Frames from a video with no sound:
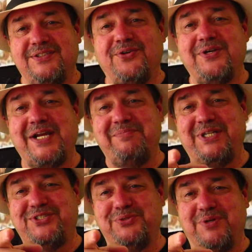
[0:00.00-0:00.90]
Don't hate
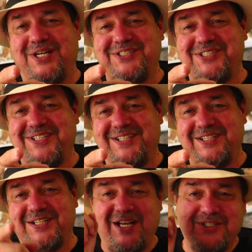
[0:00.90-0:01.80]
me too much.
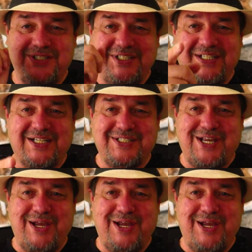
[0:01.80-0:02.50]
I'll see you next